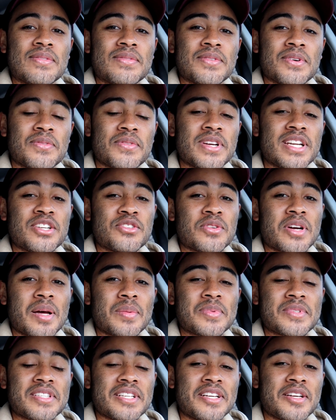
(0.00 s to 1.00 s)
feel free to
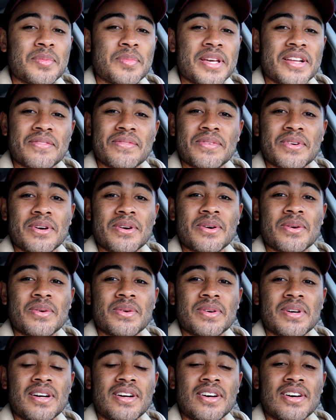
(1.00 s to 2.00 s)
drop some
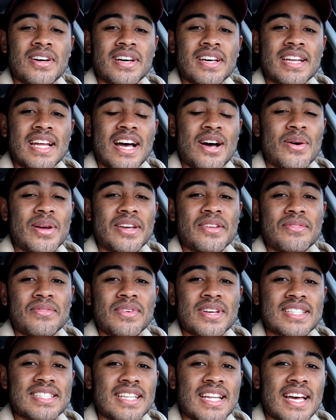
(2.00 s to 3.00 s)
info on how I could
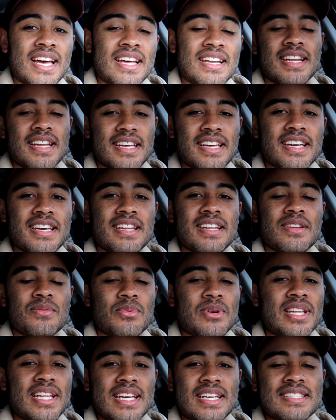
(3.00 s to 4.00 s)
fix that. And again, it
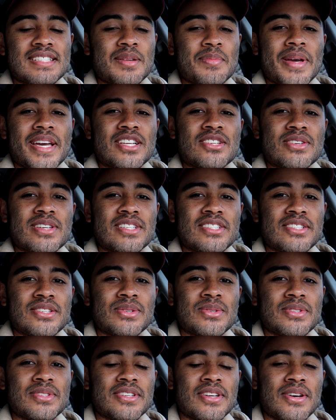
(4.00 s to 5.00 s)
really isn't a major
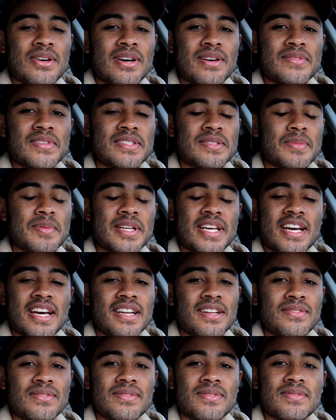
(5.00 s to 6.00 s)
issue, so I've just been
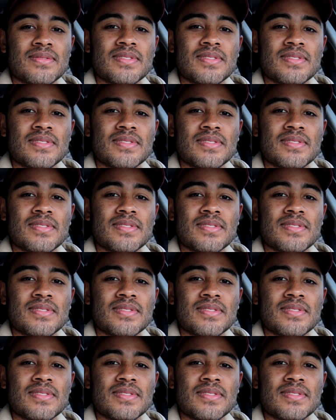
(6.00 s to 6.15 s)
kind of